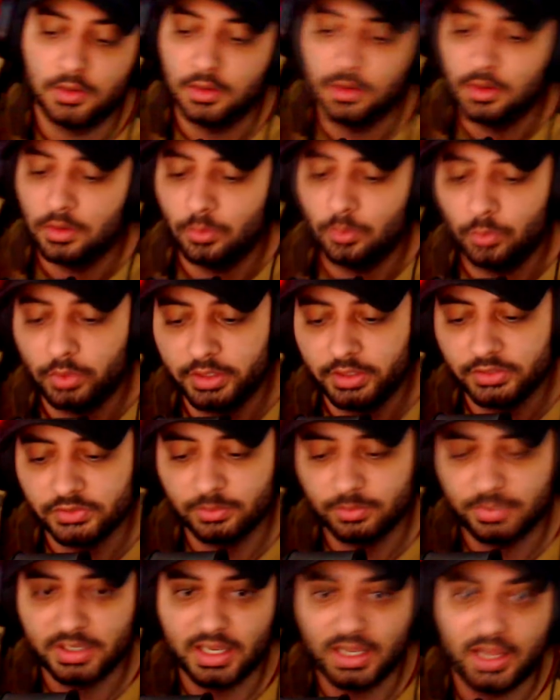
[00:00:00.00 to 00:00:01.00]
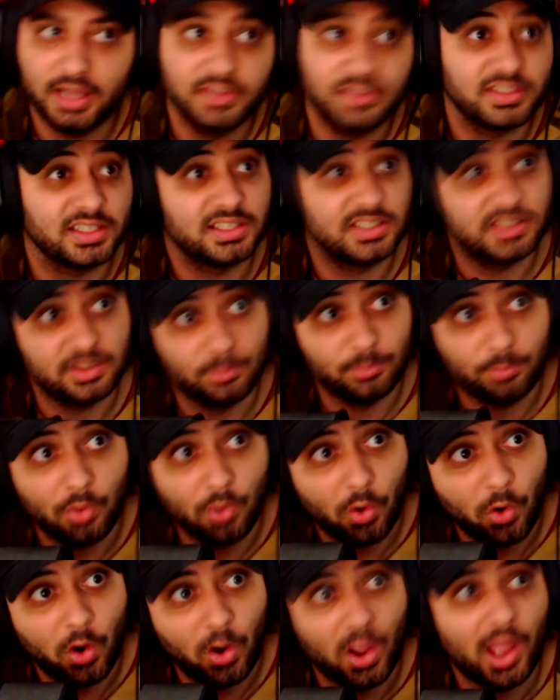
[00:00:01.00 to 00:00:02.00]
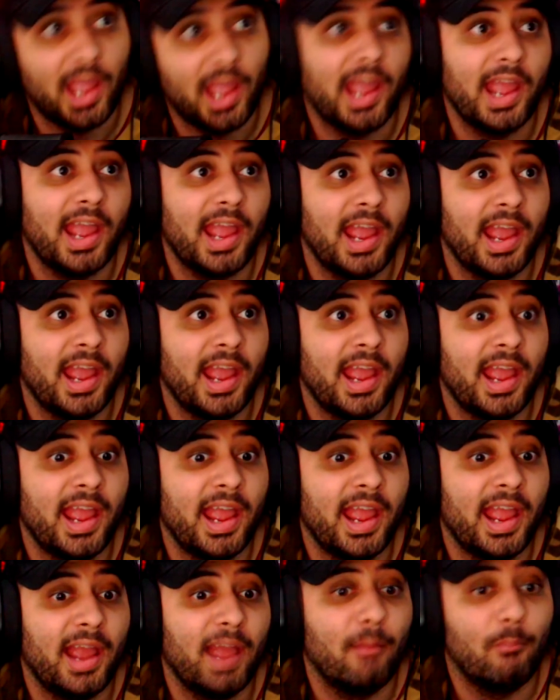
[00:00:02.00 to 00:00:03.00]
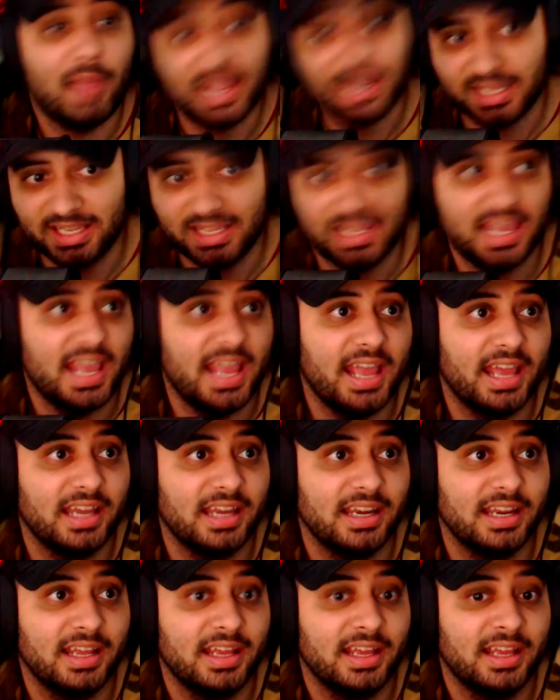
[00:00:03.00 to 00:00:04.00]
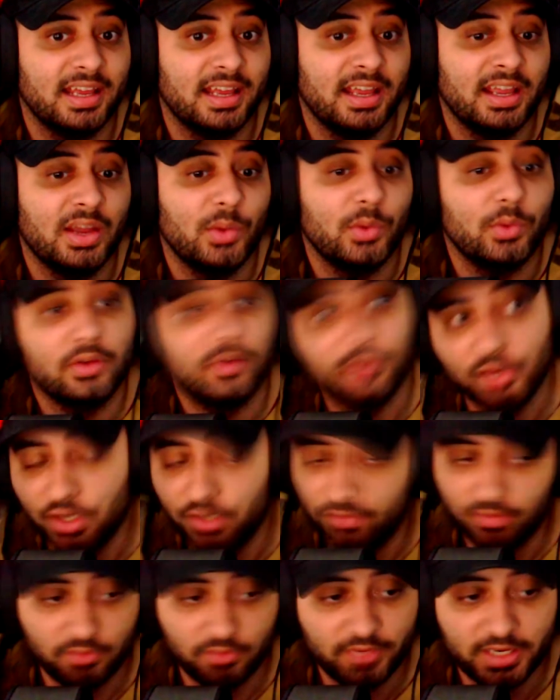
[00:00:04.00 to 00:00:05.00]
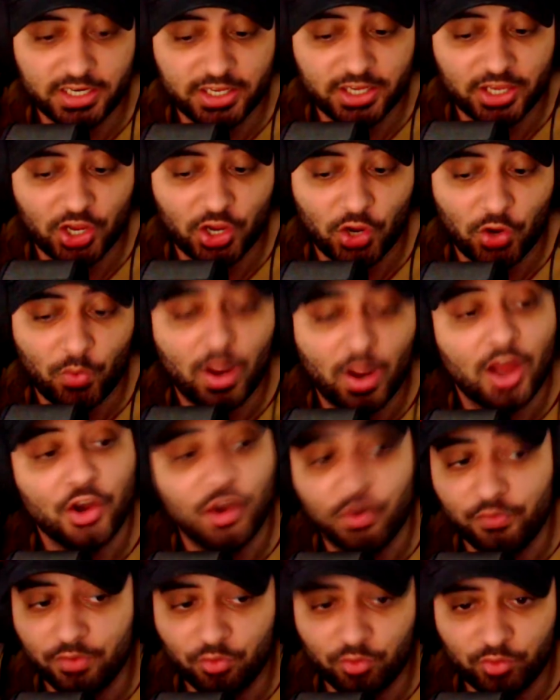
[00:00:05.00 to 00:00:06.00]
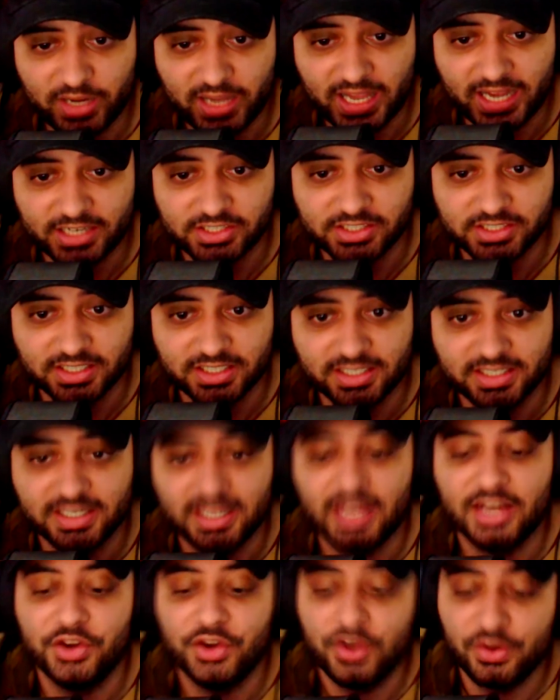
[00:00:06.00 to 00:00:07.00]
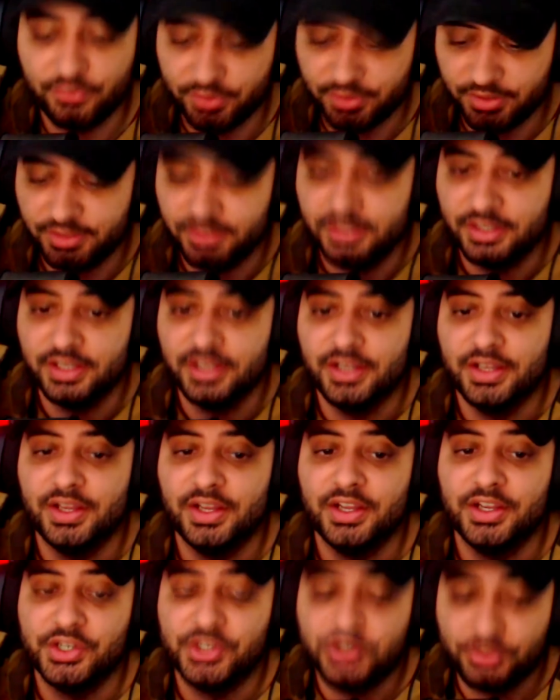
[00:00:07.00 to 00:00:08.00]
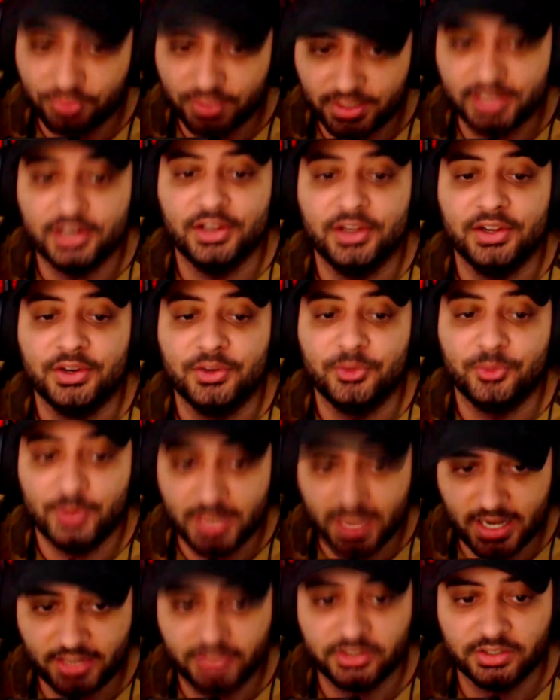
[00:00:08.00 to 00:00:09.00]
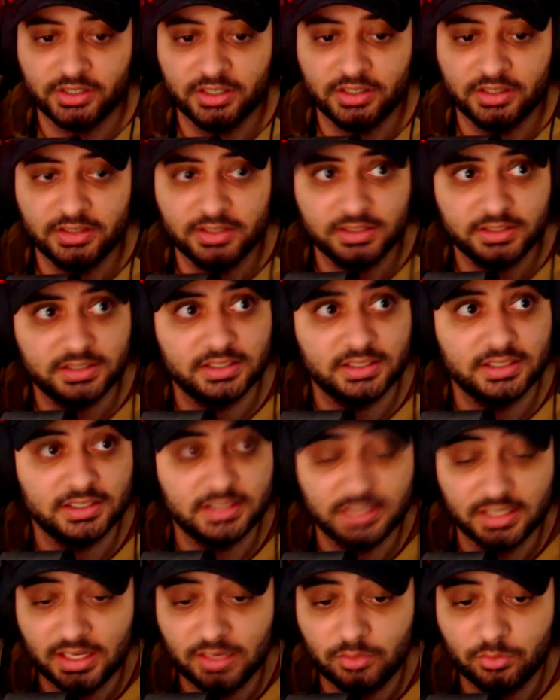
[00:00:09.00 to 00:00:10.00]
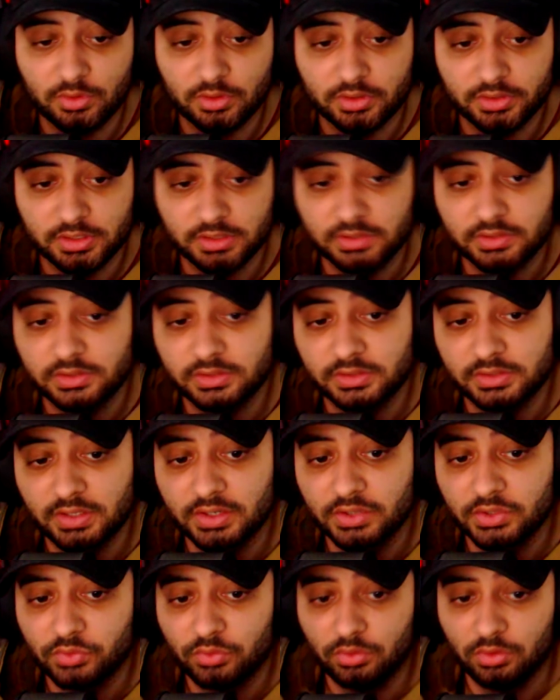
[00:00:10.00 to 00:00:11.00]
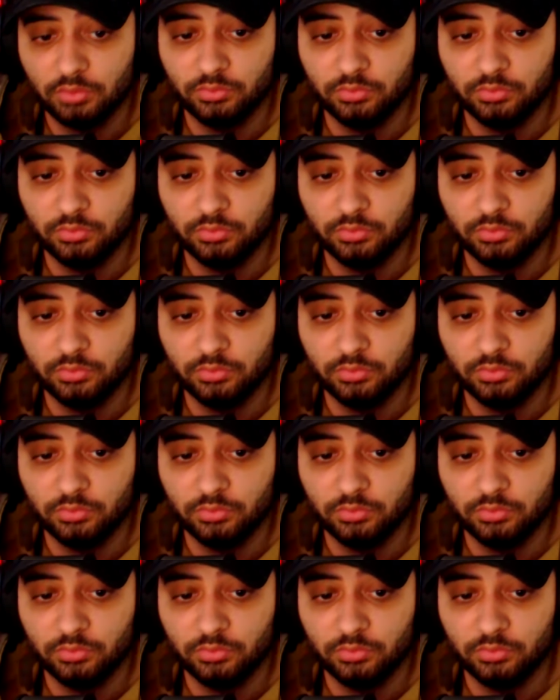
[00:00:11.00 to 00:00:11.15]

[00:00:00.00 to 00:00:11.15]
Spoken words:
What is up, guys? It's your boy back again with another video, another reaction, another trailer reaction. And today we've got this Saints Row